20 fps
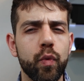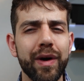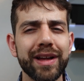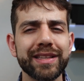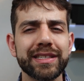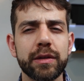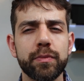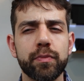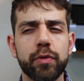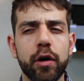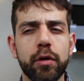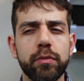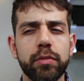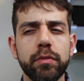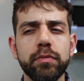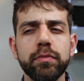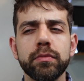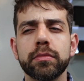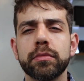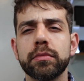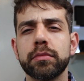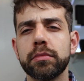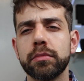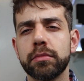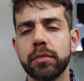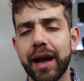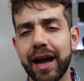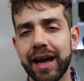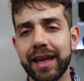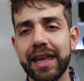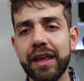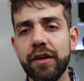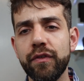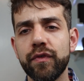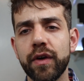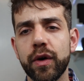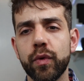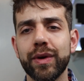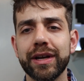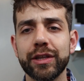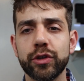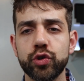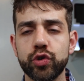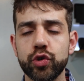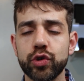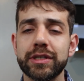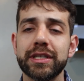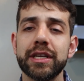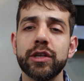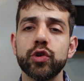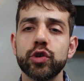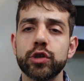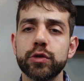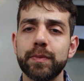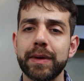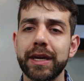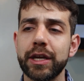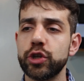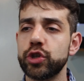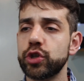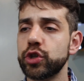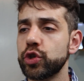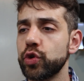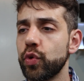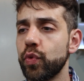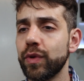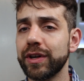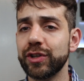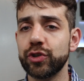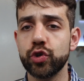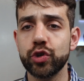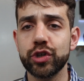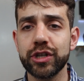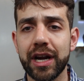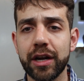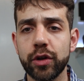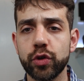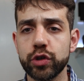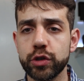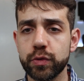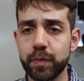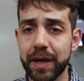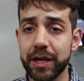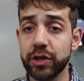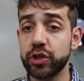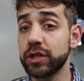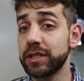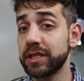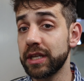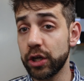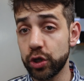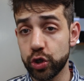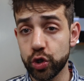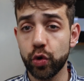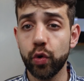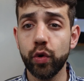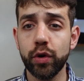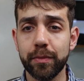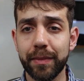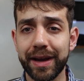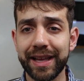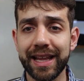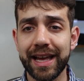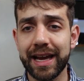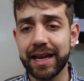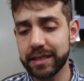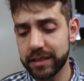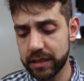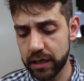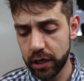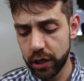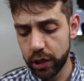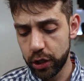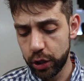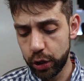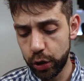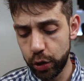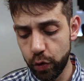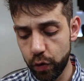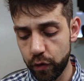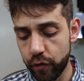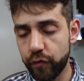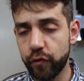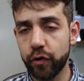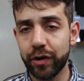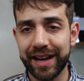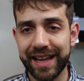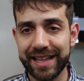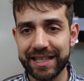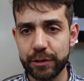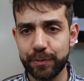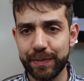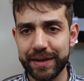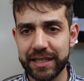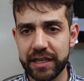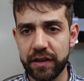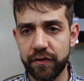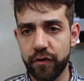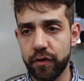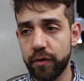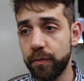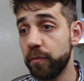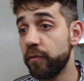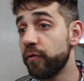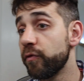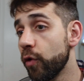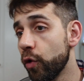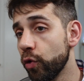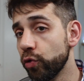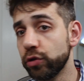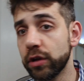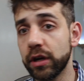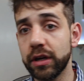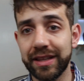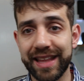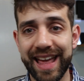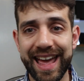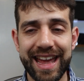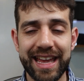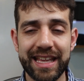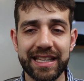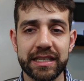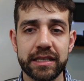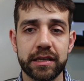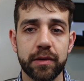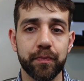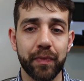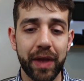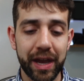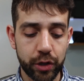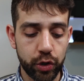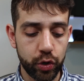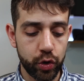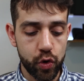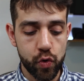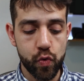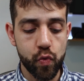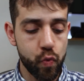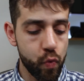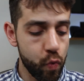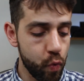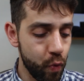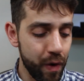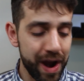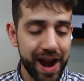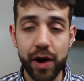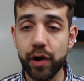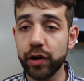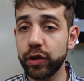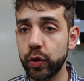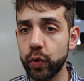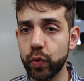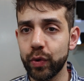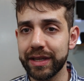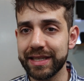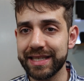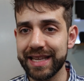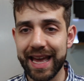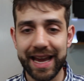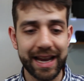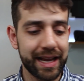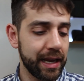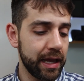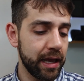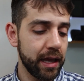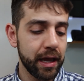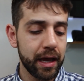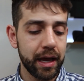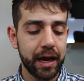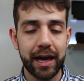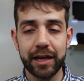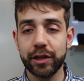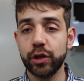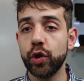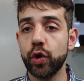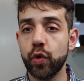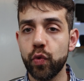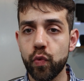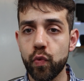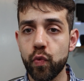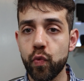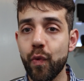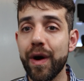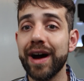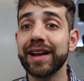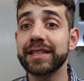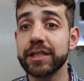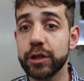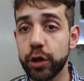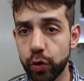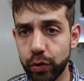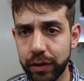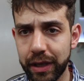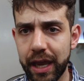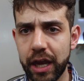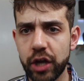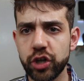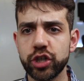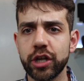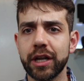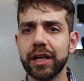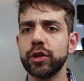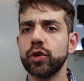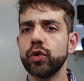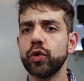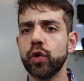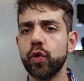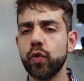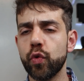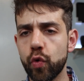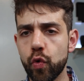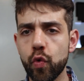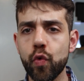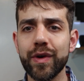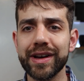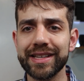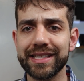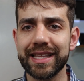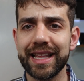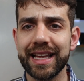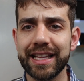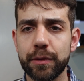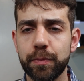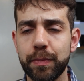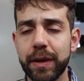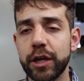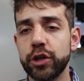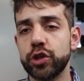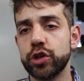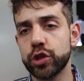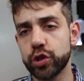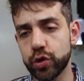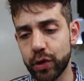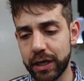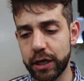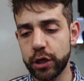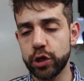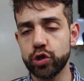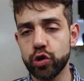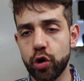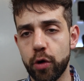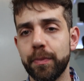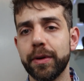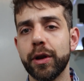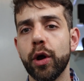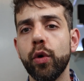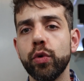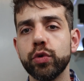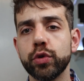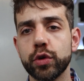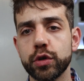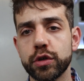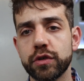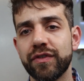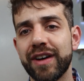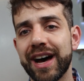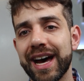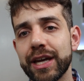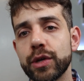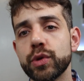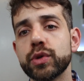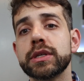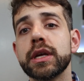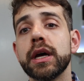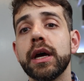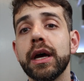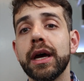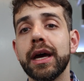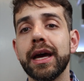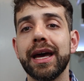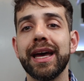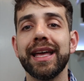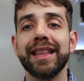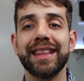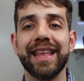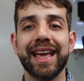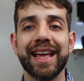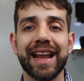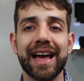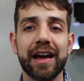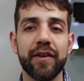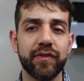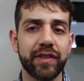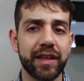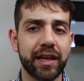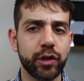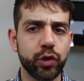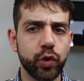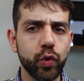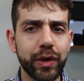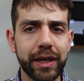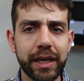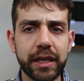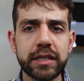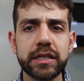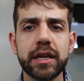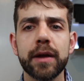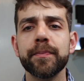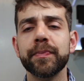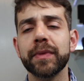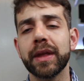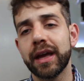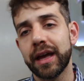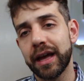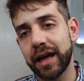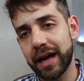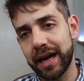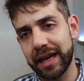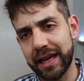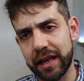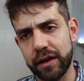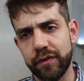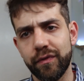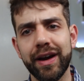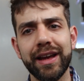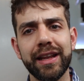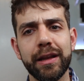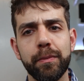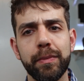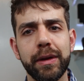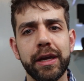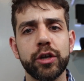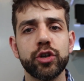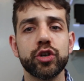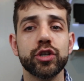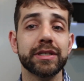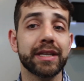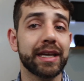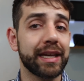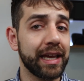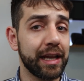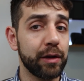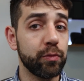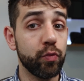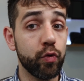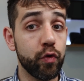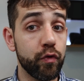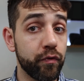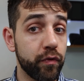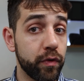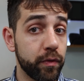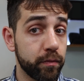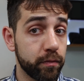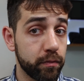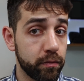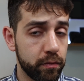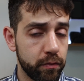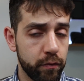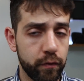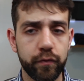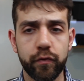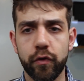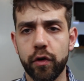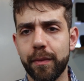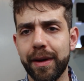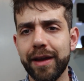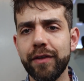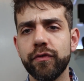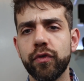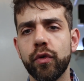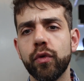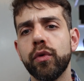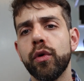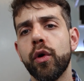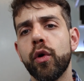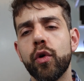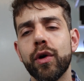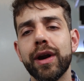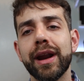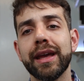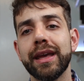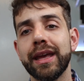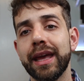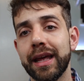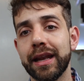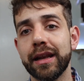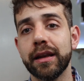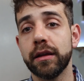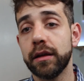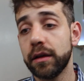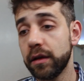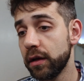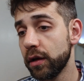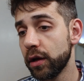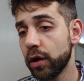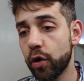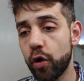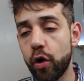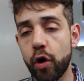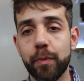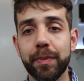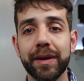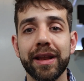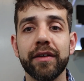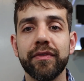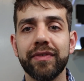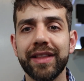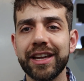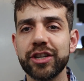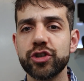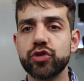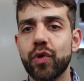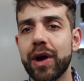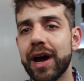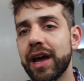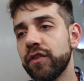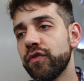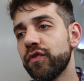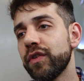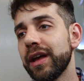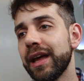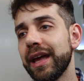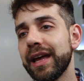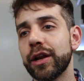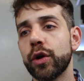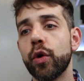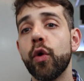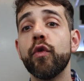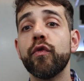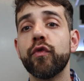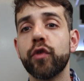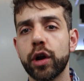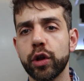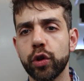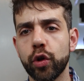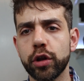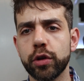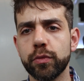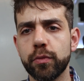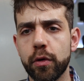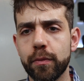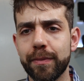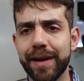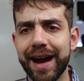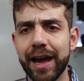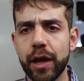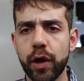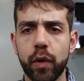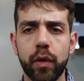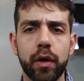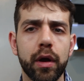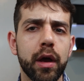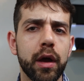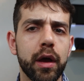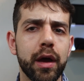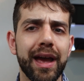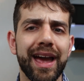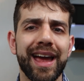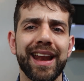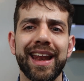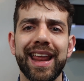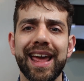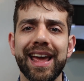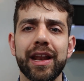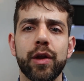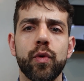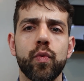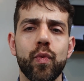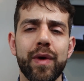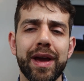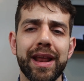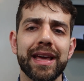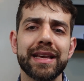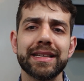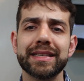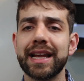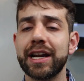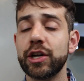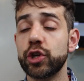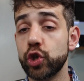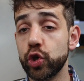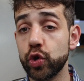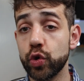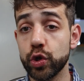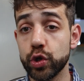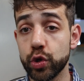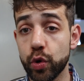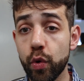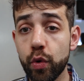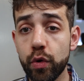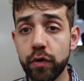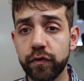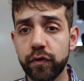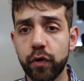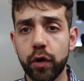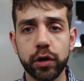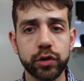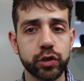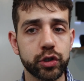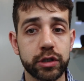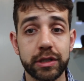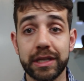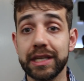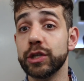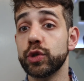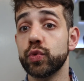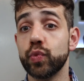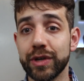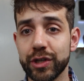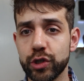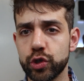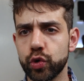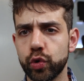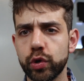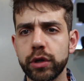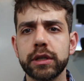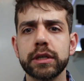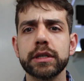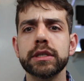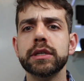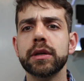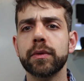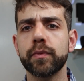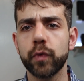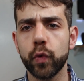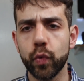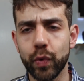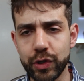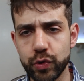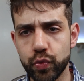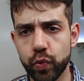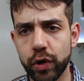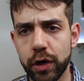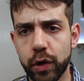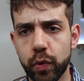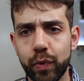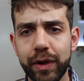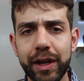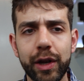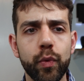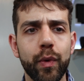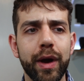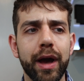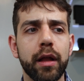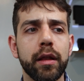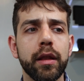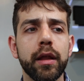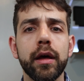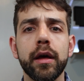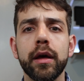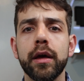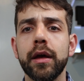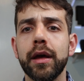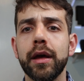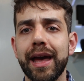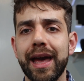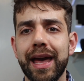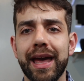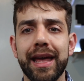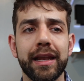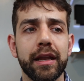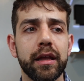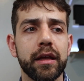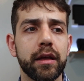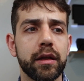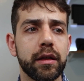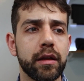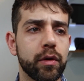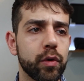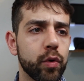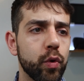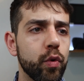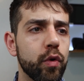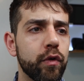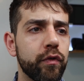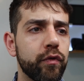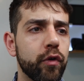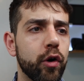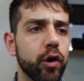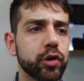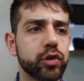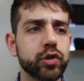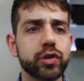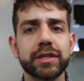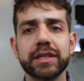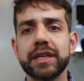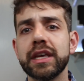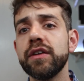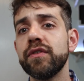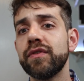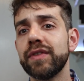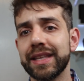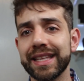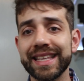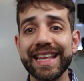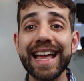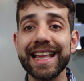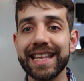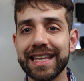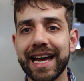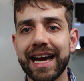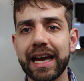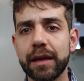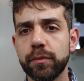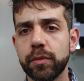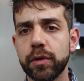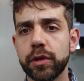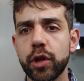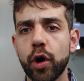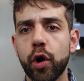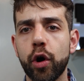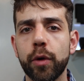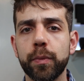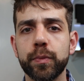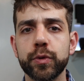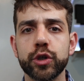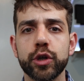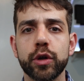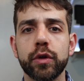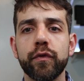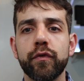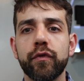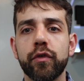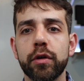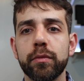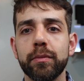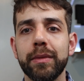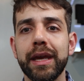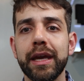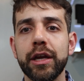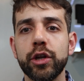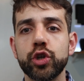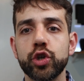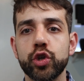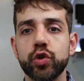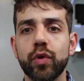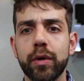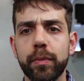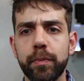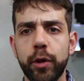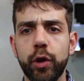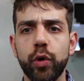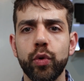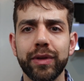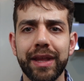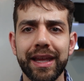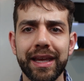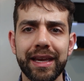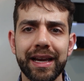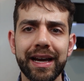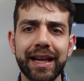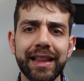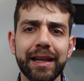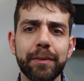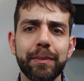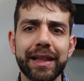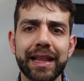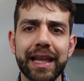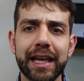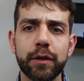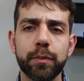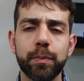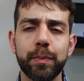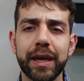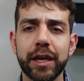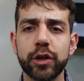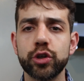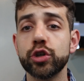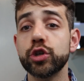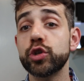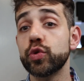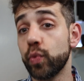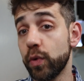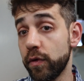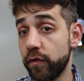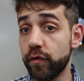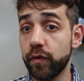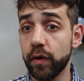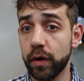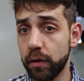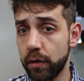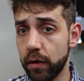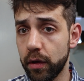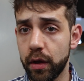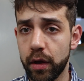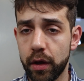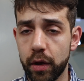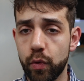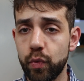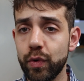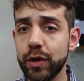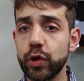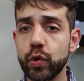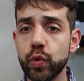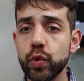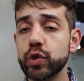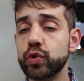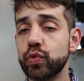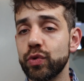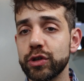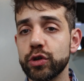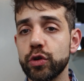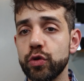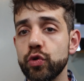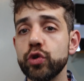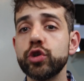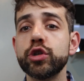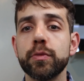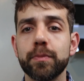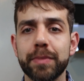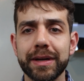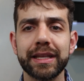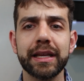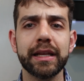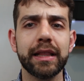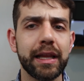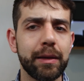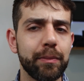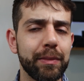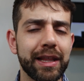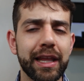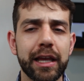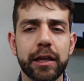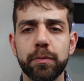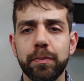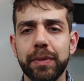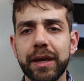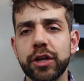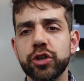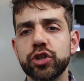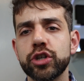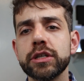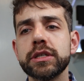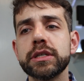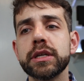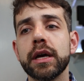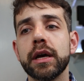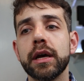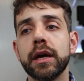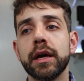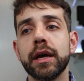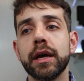What's the problem? If I want to see those pictures or want to share those pictures, I need to go in my NAS, look for that specific folder, dates, I don't know where I took exactly, I don't know what location, I don't know who was in that picture, so I need to open all those files. And then after I do it, I can find the pictures, I can move for my phone, or I can copy in a flash drive and go for another mobile. And then when I start to use Google Photos, this was sorted, was working really well, and Google Photos gave in that time the option for me to upload unlimited pictures with reduced resolution but unlimited pictures.